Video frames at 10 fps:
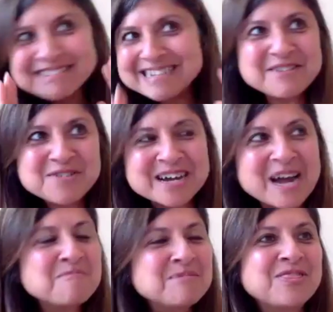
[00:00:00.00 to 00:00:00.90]
give you a
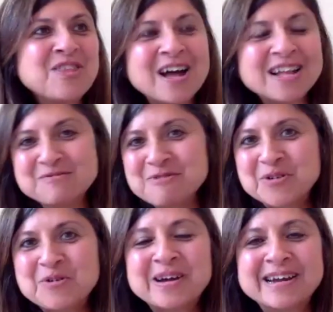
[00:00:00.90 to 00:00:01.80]
couple of thoughts real
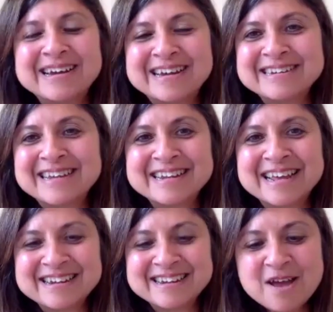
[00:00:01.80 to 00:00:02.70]
quick,
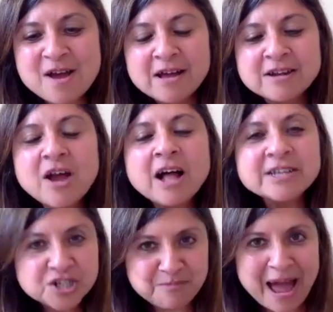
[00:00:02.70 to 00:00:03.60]
and knowledge
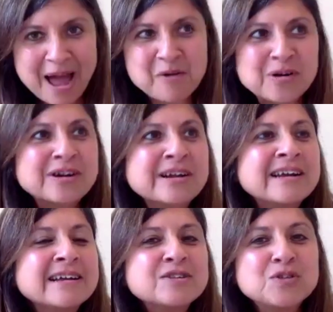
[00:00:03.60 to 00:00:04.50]
is power.
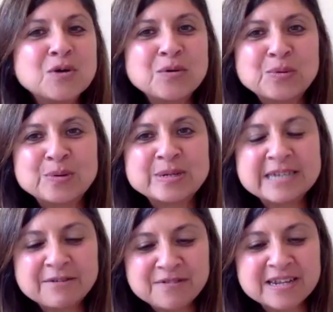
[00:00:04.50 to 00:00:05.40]
So
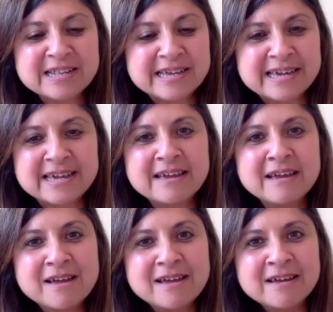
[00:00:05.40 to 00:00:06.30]
definitely
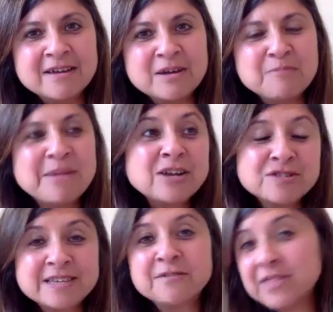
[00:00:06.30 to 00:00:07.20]
make
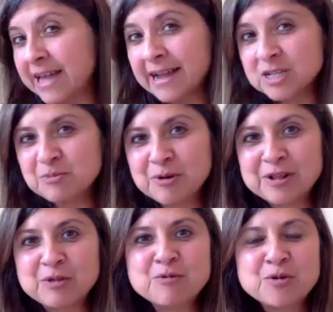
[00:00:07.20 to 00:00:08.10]
yourself the expert in
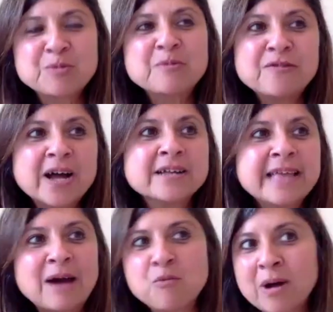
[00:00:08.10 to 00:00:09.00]
the room. Find
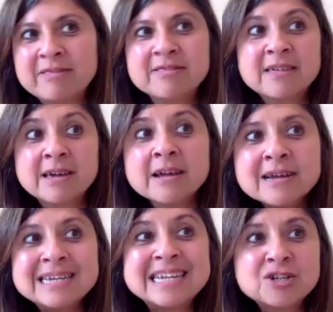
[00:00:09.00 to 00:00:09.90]
that one thing, a
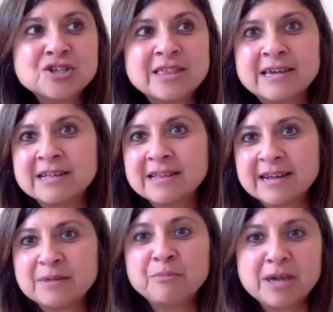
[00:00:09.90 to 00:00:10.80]
niche thing that
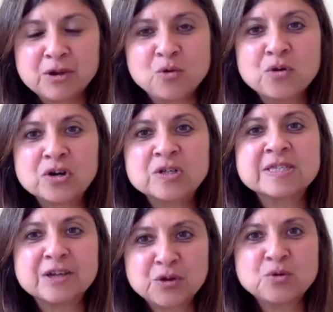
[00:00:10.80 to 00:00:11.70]
can be yours,
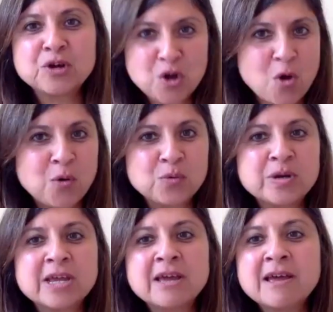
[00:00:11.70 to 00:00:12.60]
that you can
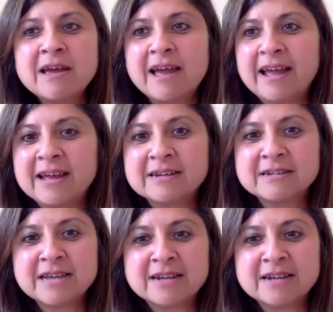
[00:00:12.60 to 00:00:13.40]
own. And